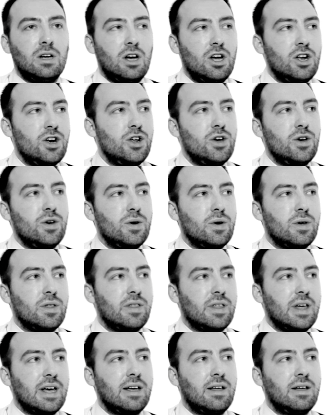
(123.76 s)
a new
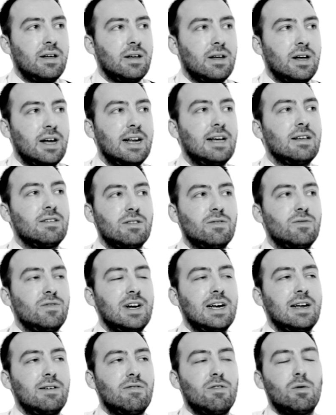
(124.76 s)
thing, and it's
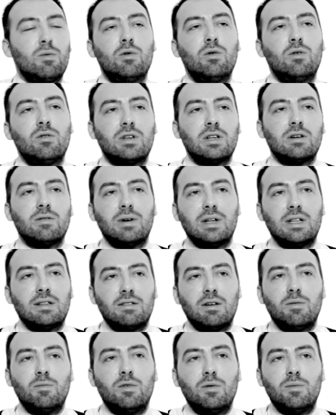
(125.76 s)
really rewarding when
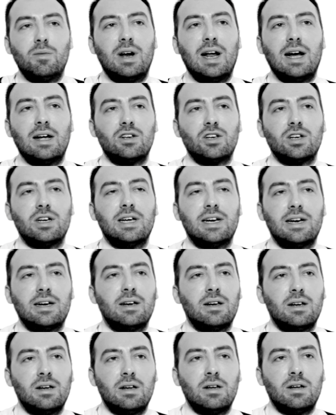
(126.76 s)
someone will actually
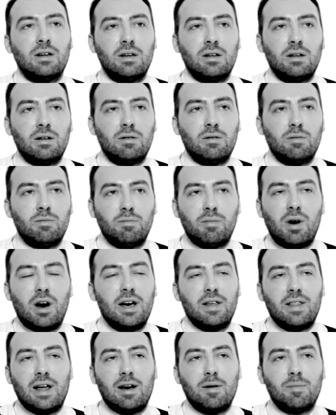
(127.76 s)

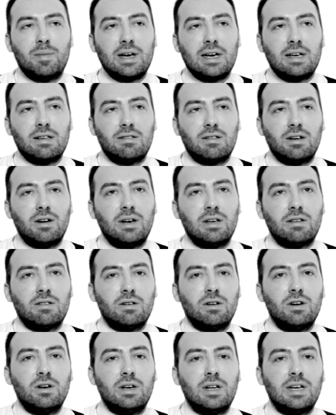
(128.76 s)
buy that piece. So
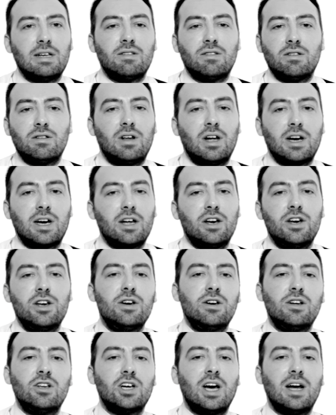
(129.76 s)
it's like a
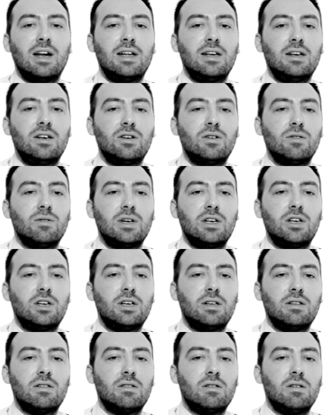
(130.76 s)
new challenge, which
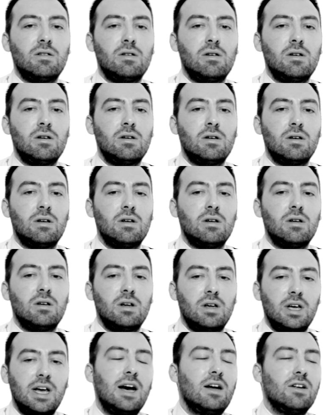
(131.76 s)
is,
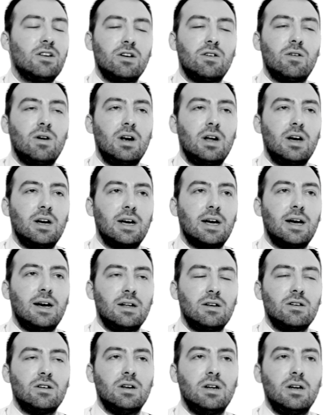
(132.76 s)
yeah, I do quite like it,
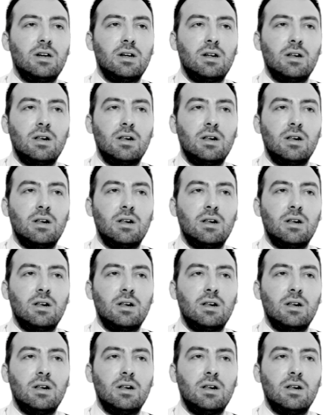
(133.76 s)
actually.